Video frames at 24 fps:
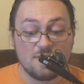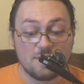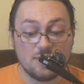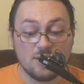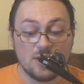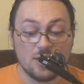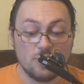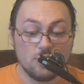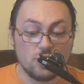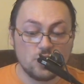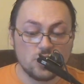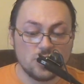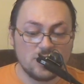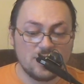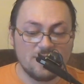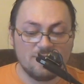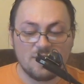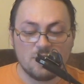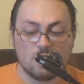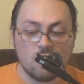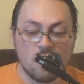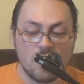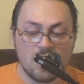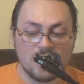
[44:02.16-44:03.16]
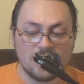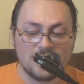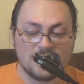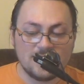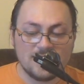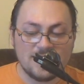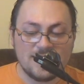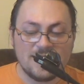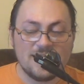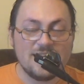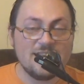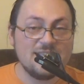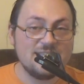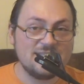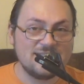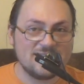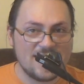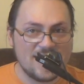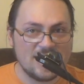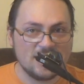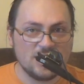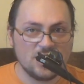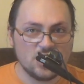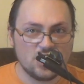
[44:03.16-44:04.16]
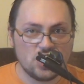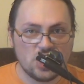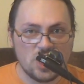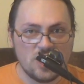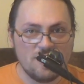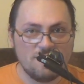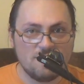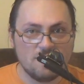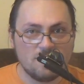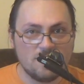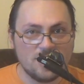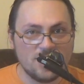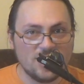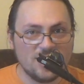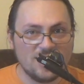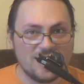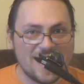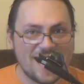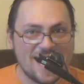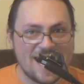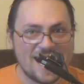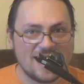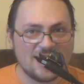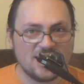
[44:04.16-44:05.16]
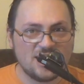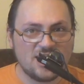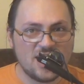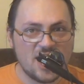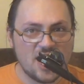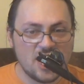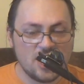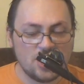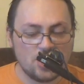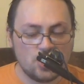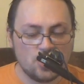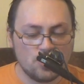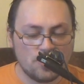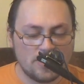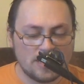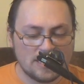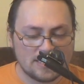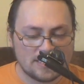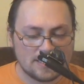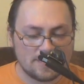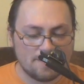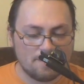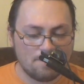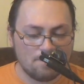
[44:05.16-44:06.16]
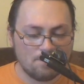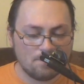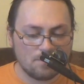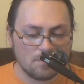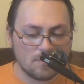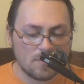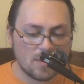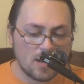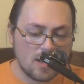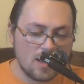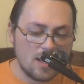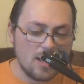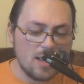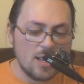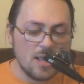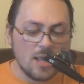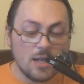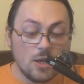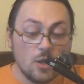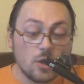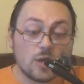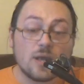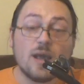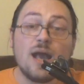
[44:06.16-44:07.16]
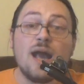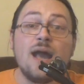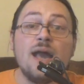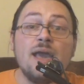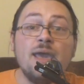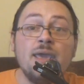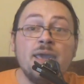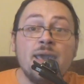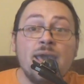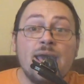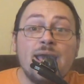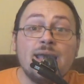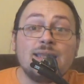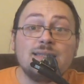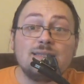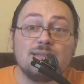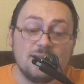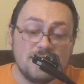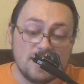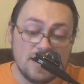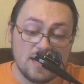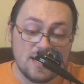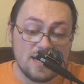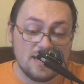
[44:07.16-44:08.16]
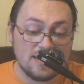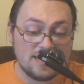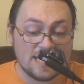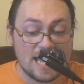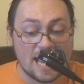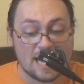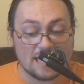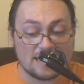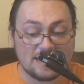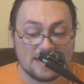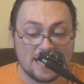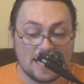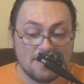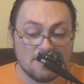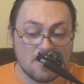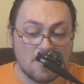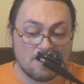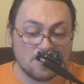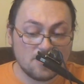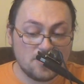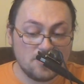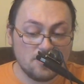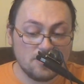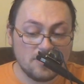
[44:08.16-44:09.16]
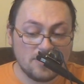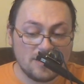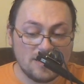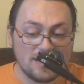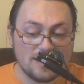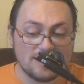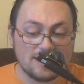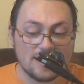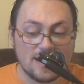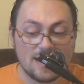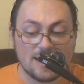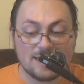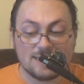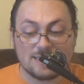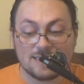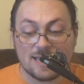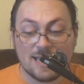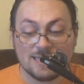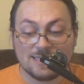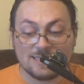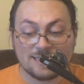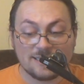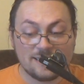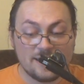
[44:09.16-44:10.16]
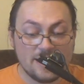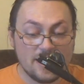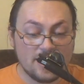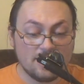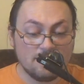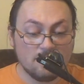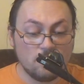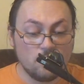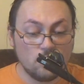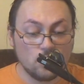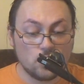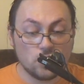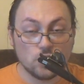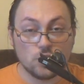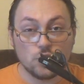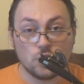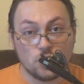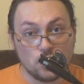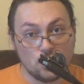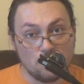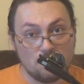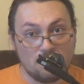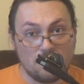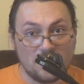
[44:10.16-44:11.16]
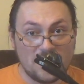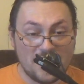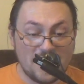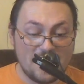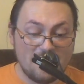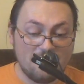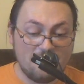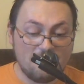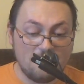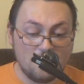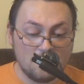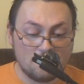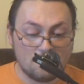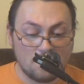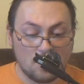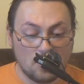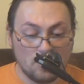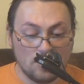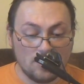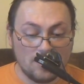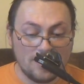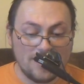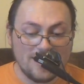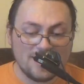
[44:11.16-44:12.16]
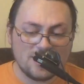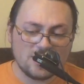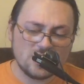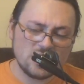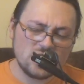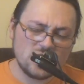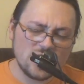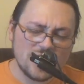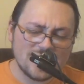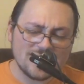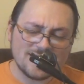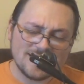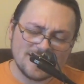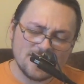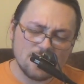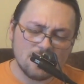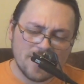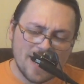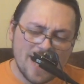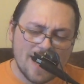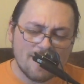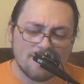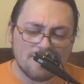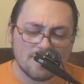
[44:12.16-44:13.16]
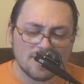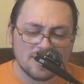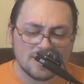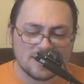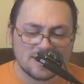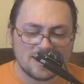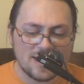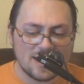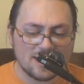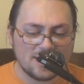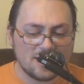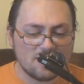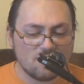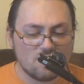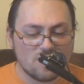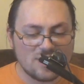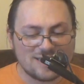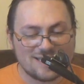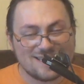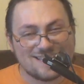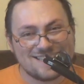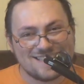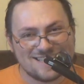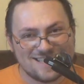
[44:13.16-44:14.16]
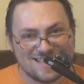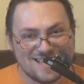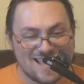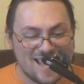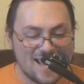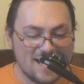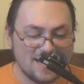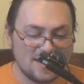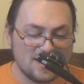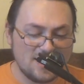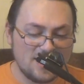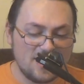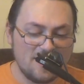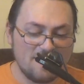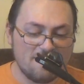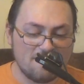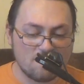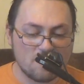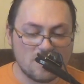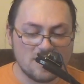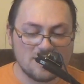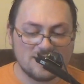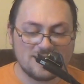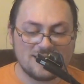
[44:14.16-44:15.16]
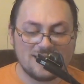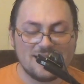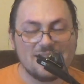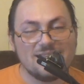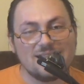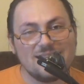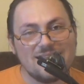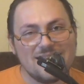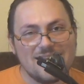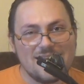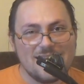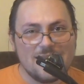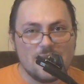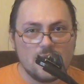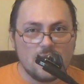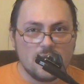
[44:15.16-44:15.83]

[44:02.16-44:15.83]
other notion of equality is unachievable and dangerous. Look, I had the exact same opportunities as Adrian Mutu to play football. It just so happens that there was a slight difference in,